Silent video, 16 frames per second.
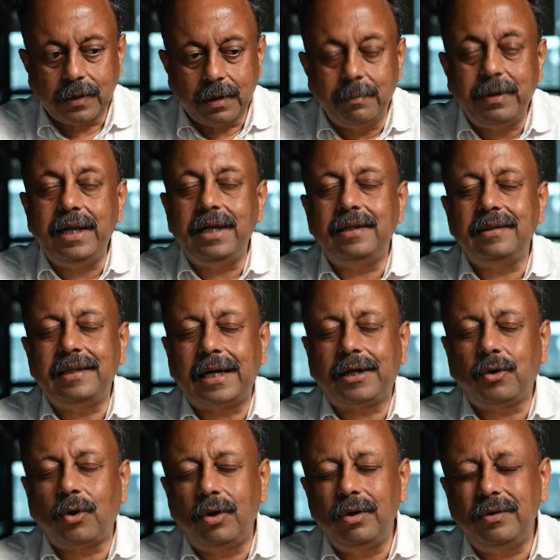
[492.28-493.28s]

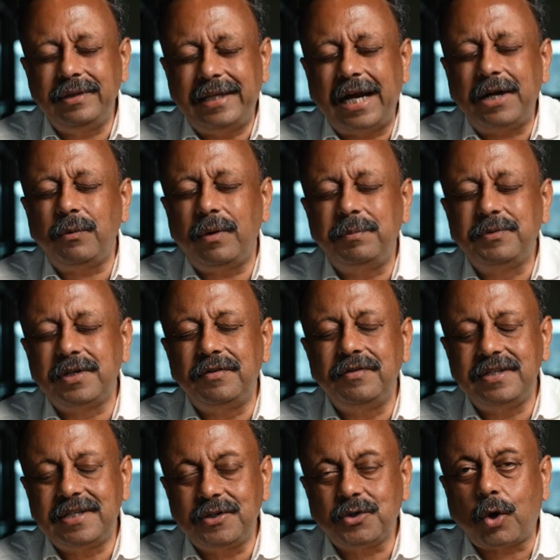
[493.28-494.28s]
That web
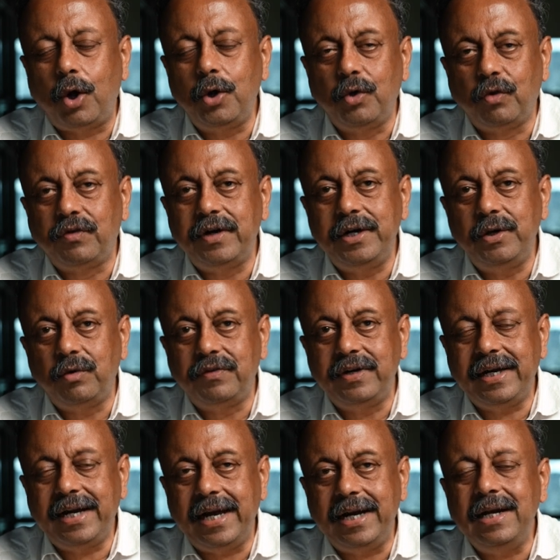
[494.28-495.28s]
service is called over and over
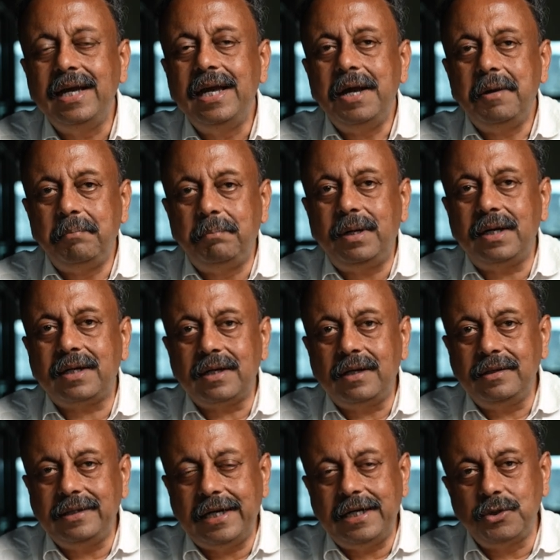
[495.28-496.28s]
again, but
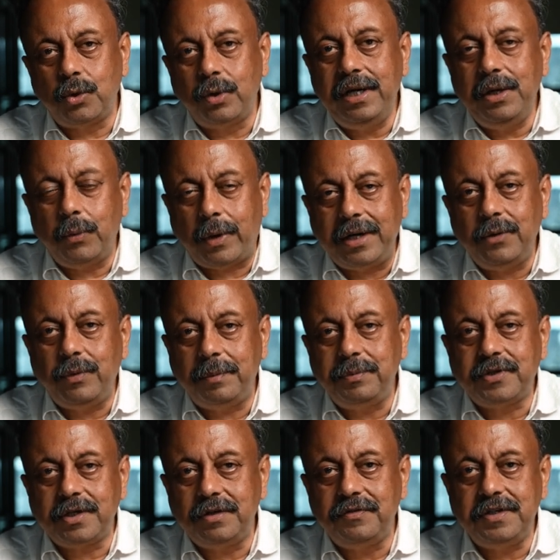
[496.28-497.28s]
there is only one web
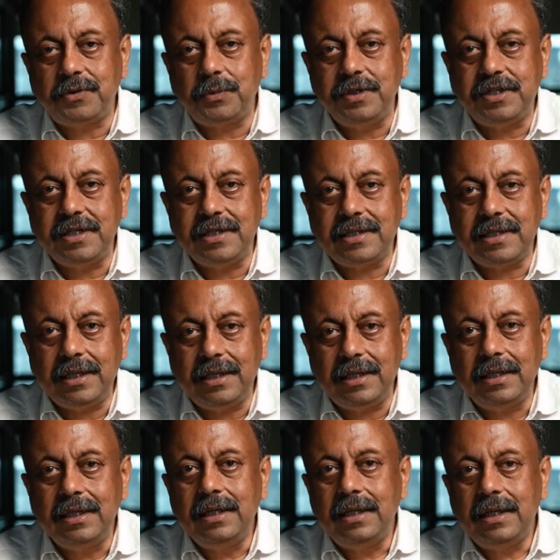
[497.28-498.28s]
service which is
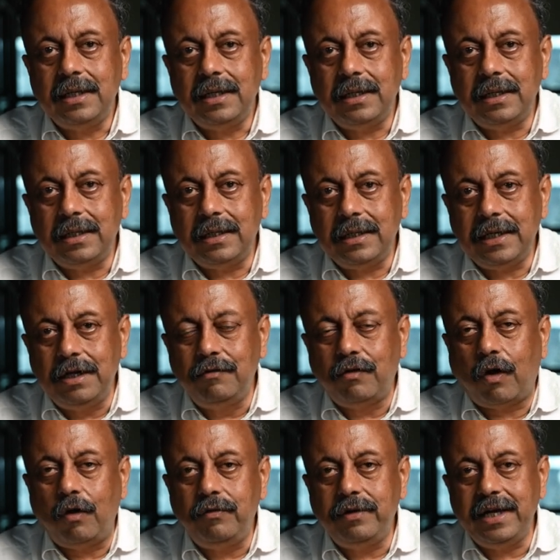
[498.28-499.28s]

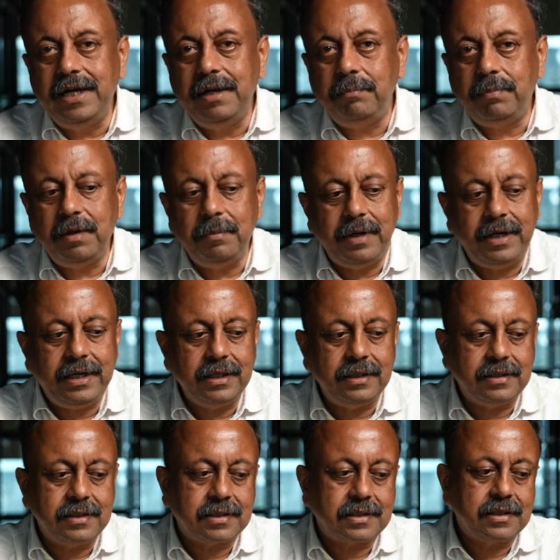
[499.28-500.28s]
involved in implementing
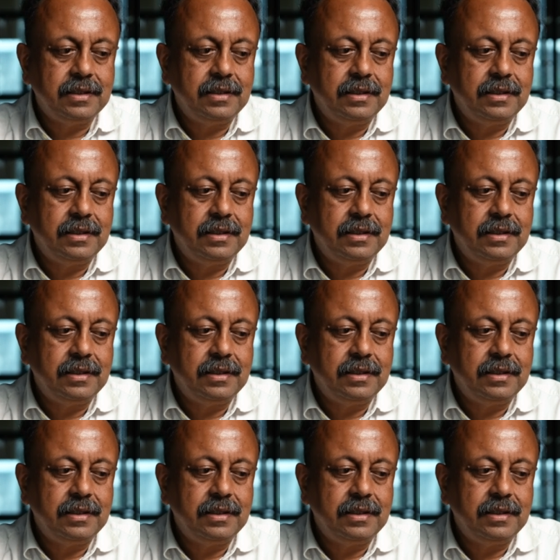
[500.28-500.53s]
this.